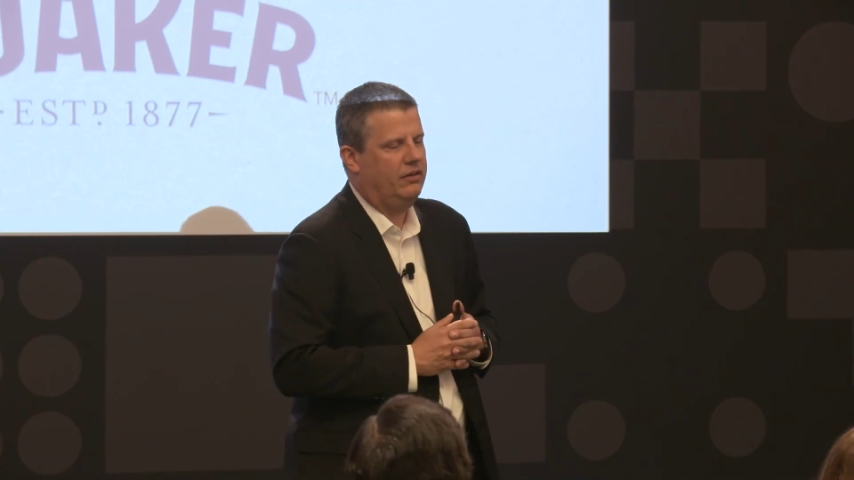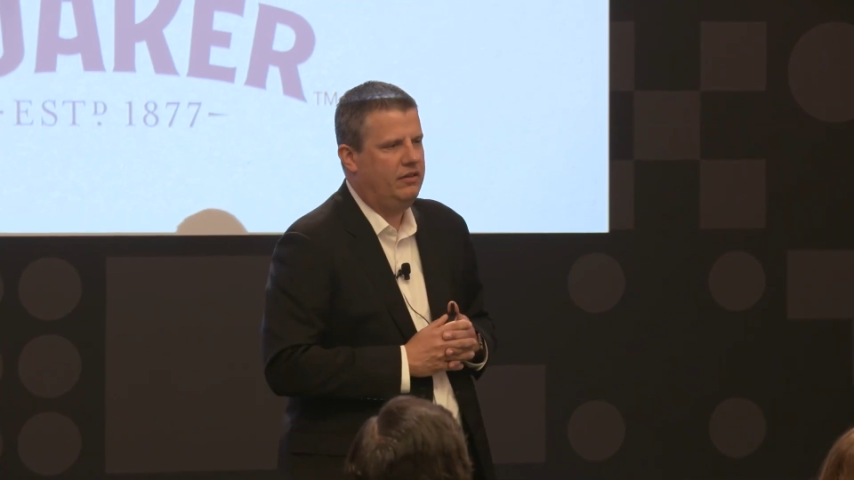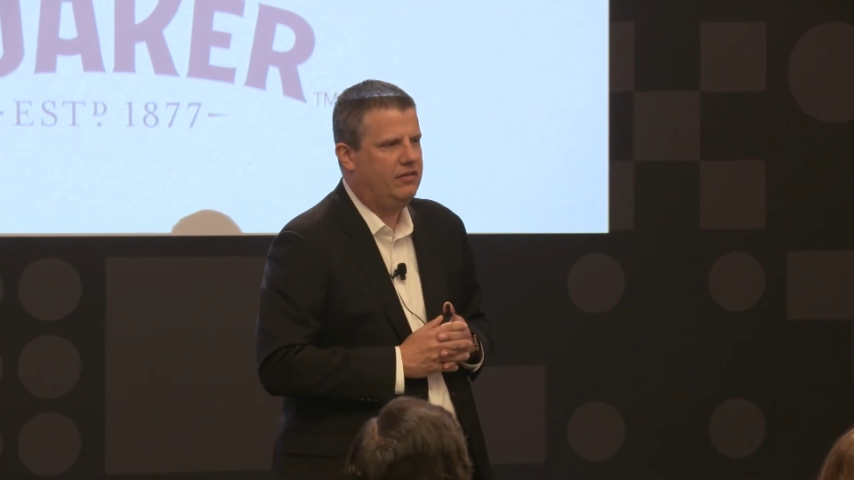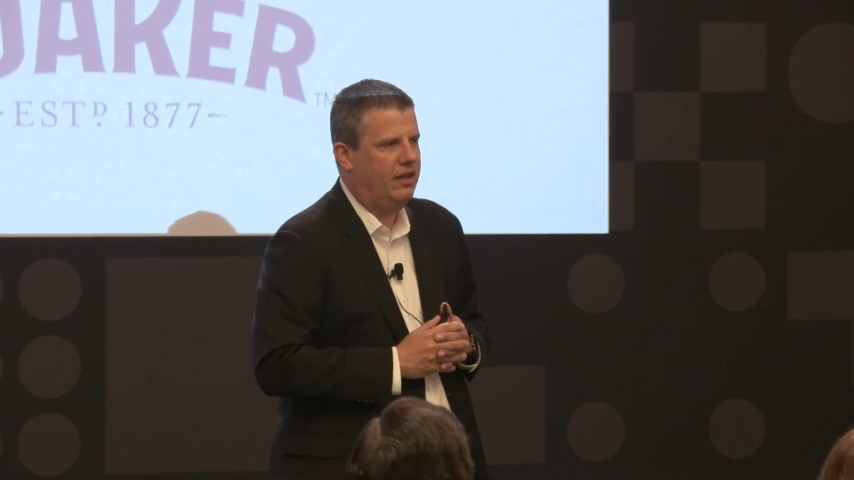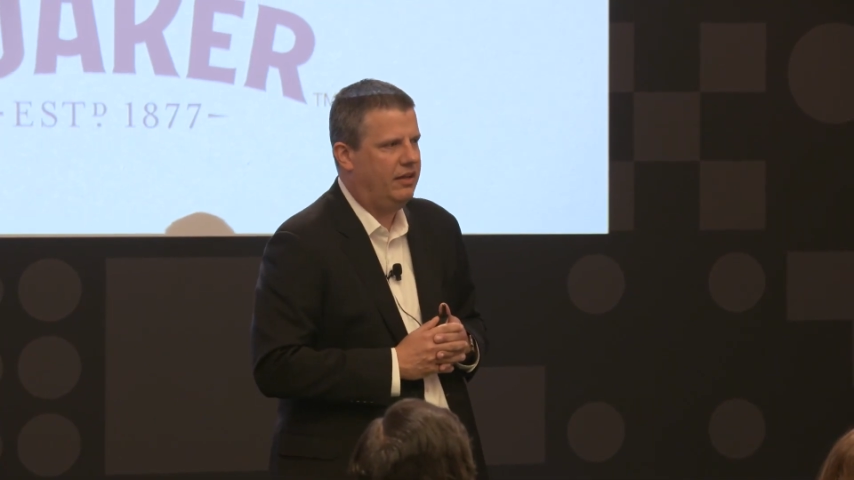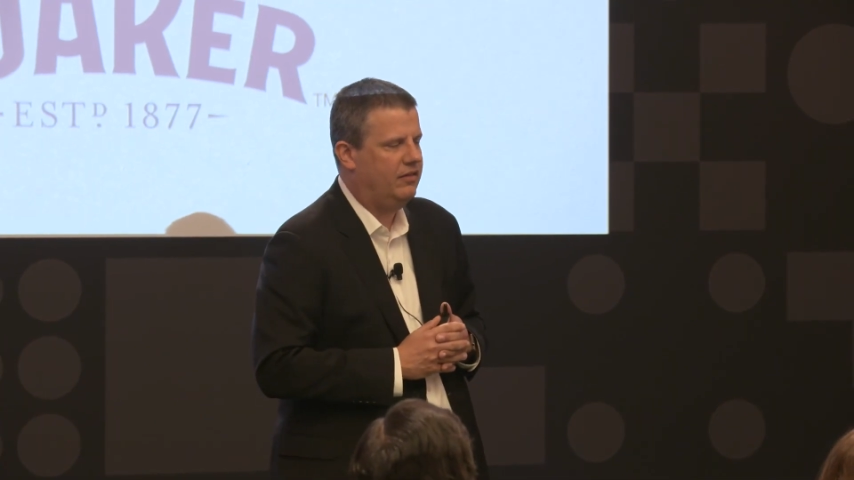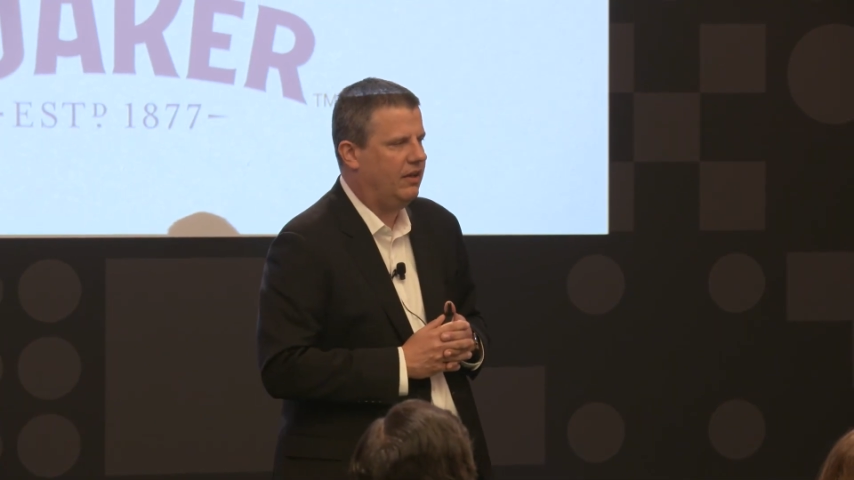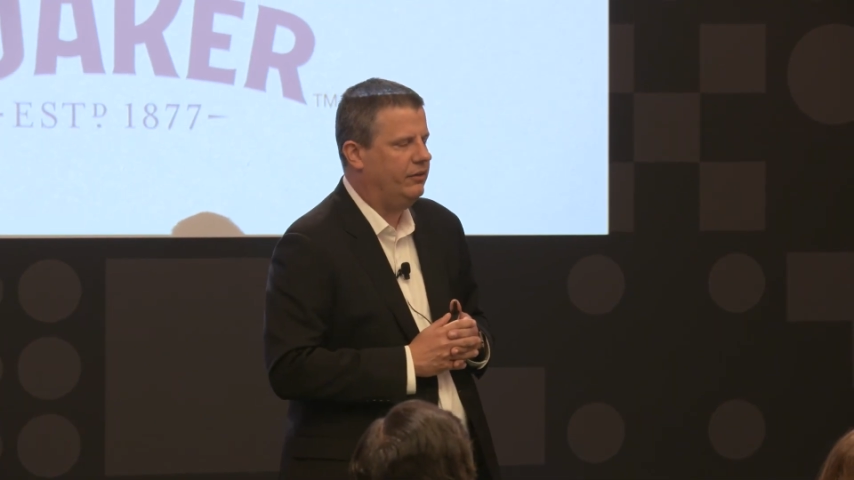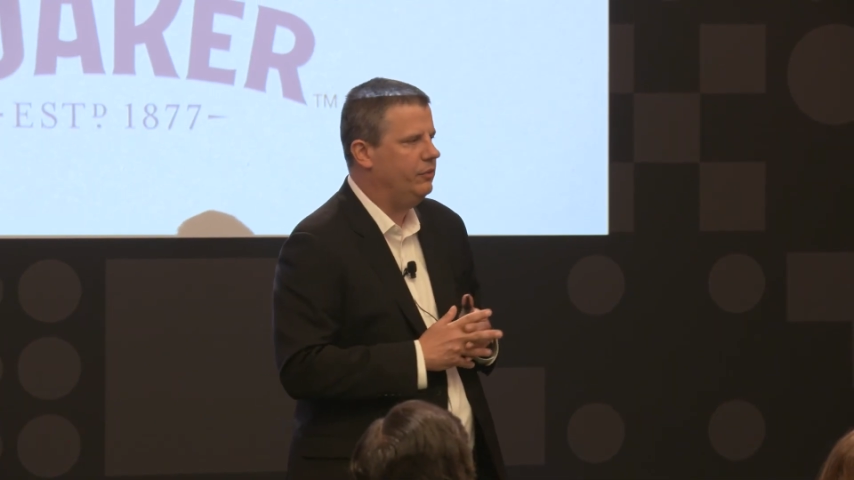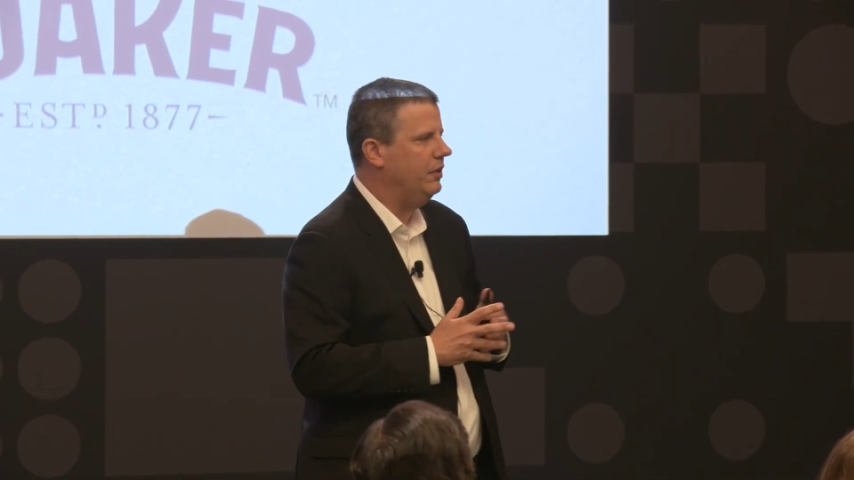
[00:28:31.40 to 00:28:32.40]
these days,
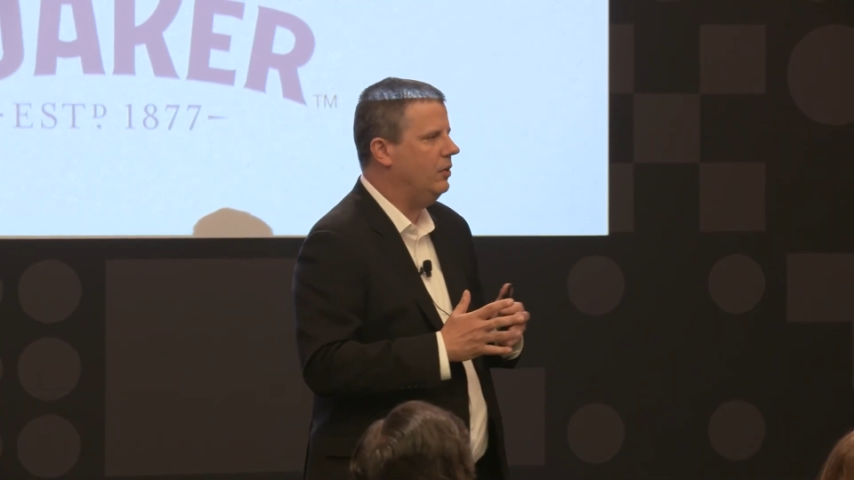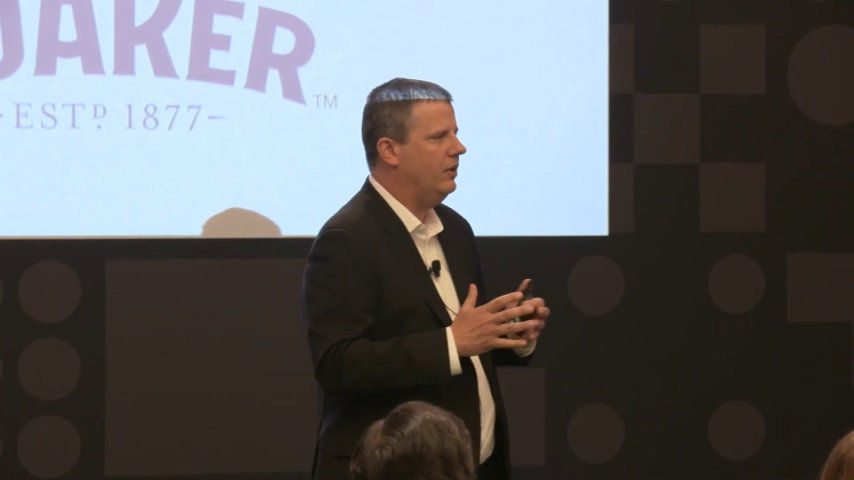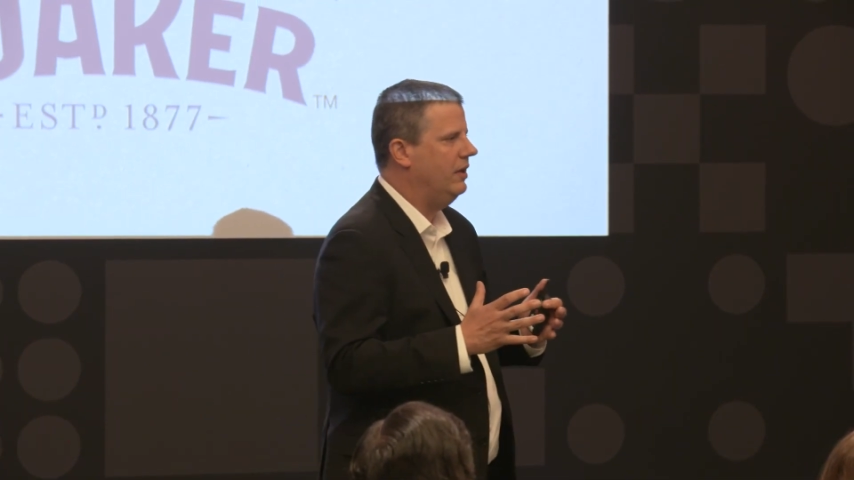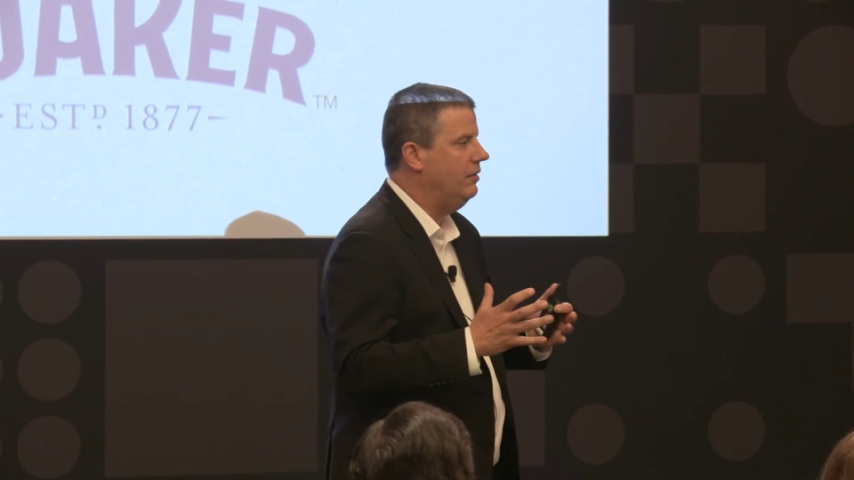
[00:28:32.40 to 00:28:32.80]
I don't think you can